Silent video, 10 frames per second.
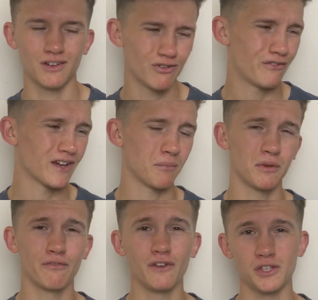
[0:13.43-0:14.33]
You really think I'm
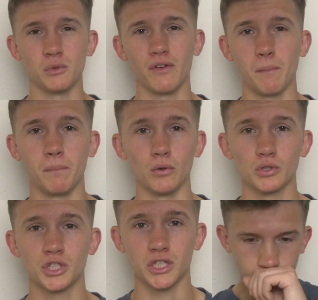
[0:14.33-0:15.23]
going to feed you with that bullshit?